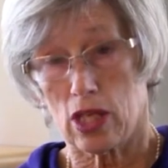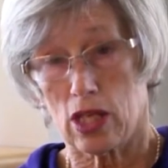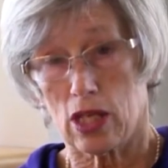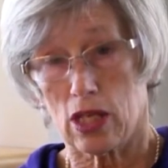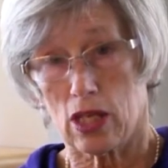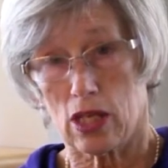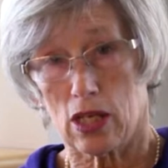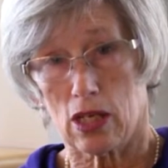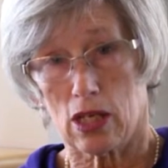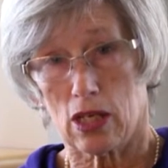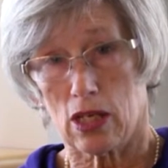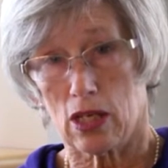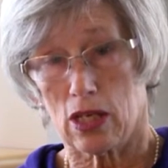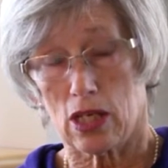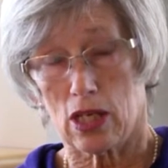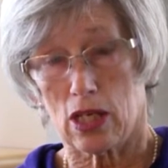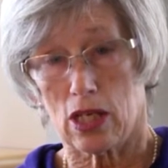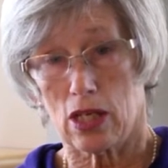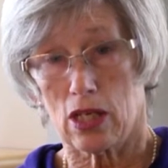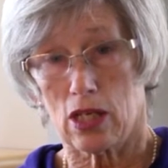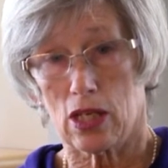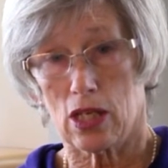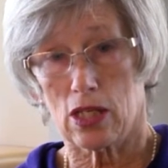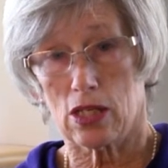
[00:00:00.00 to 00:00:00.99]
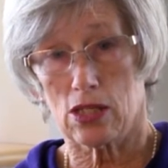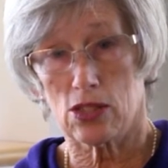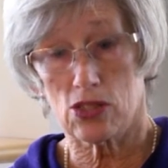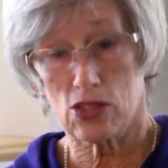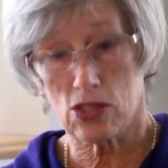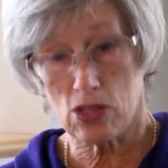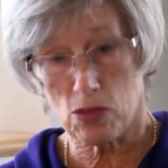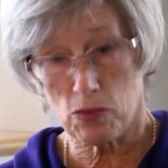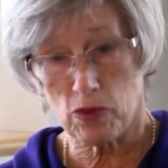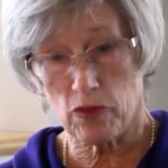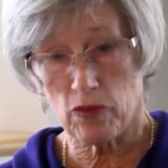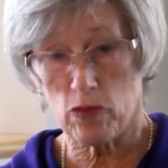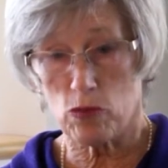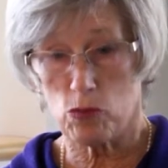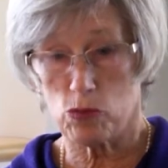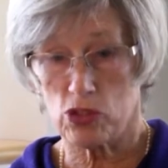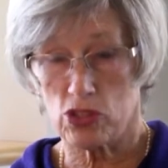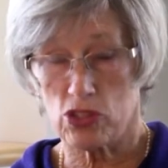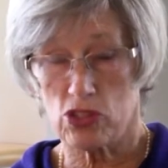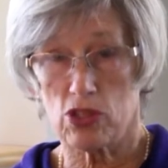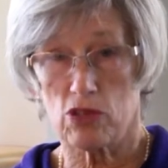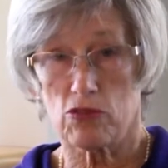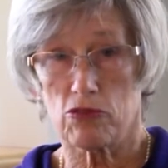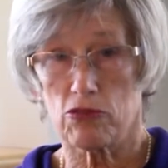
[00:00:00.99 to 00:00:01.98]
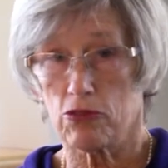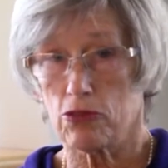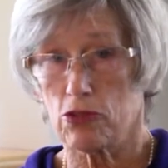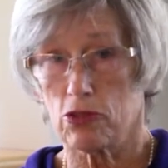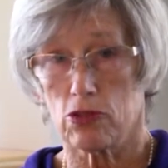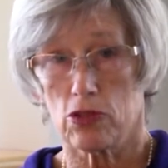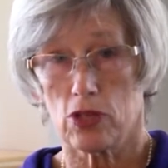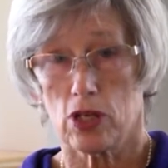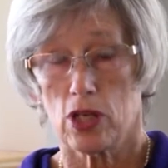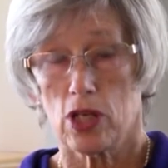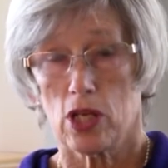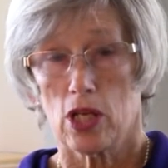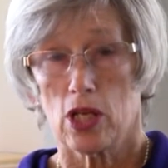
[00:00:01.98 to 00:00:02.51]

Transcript: and some of them suffer